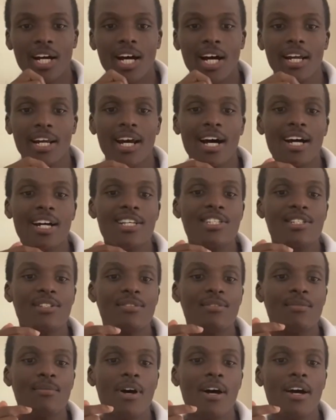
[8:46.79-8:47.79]
and
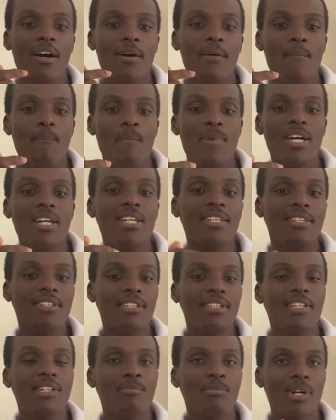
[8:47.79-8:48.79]
has many
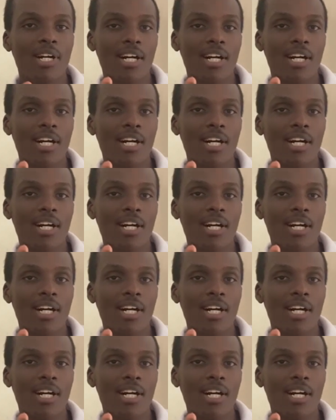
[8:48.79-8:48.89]
thin